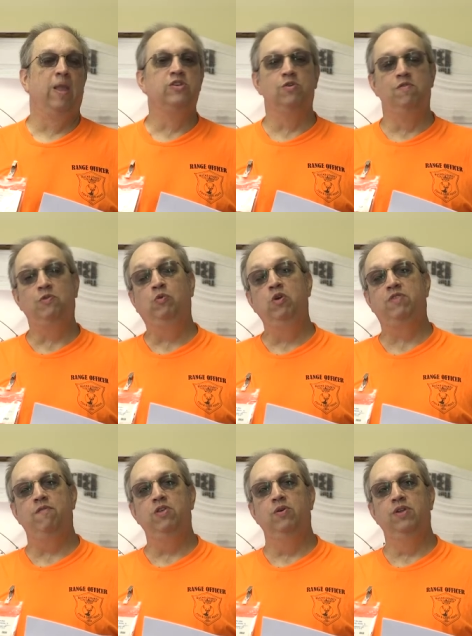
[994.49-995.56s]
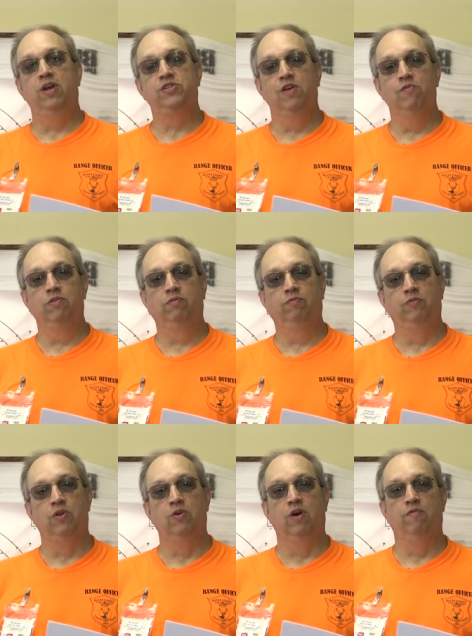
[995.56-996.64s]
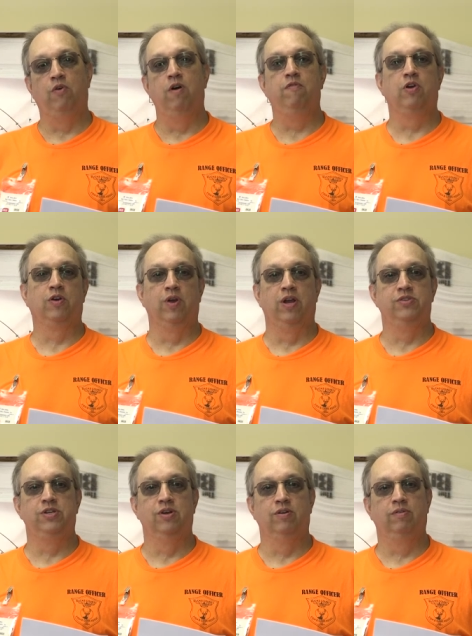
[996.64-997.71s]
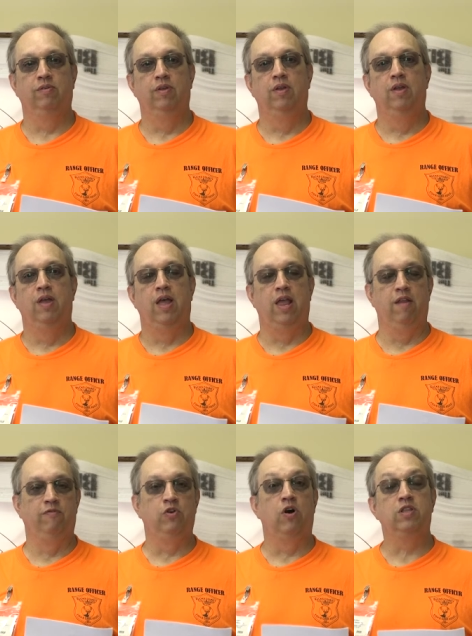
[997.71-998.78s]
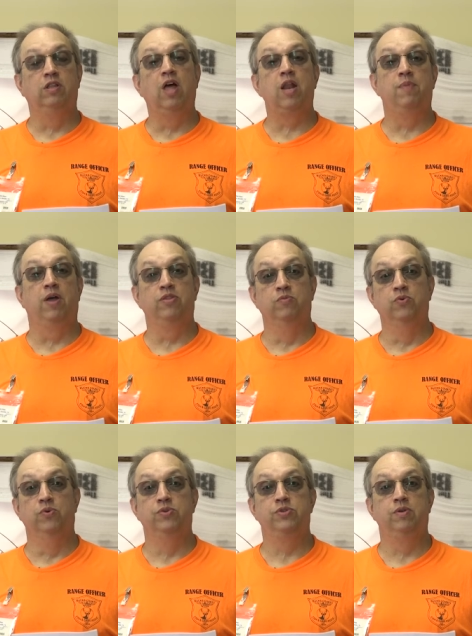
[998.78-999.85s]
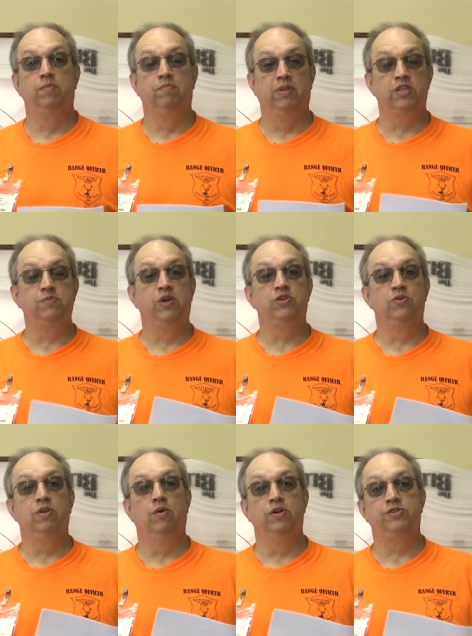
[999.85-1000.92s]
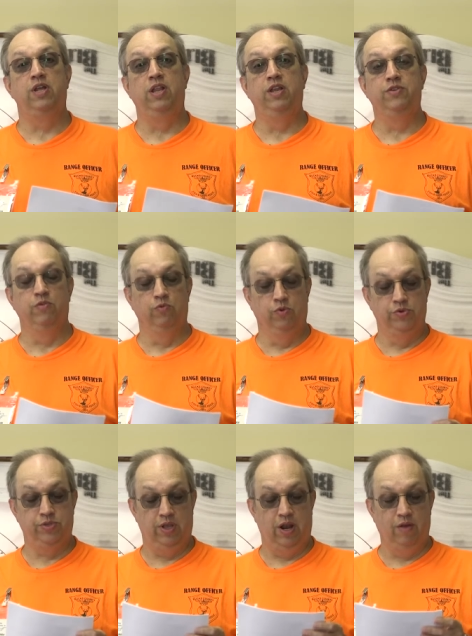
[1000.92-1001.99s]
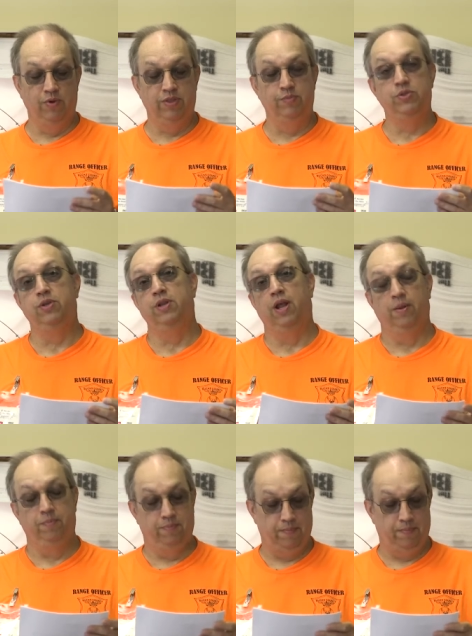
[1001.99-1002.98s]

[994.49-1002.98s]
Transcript: So we've given you a nice overview of all of our grounds here and have talked a lot about the rules, but let's make sure you understand each of the rules and I'll read them to you now.